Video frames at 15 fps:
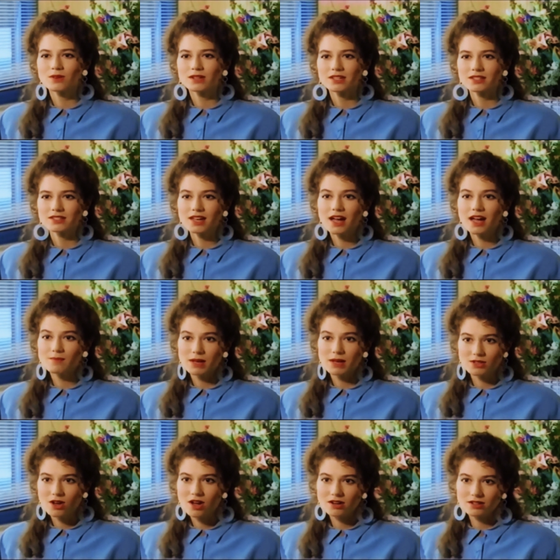And at the time, my
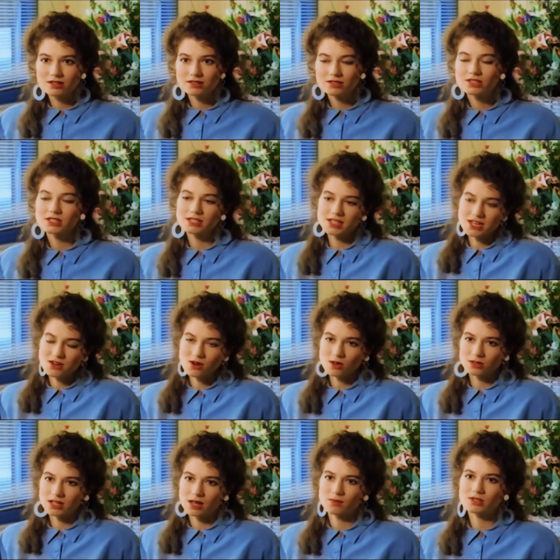daughter, she's a year old now,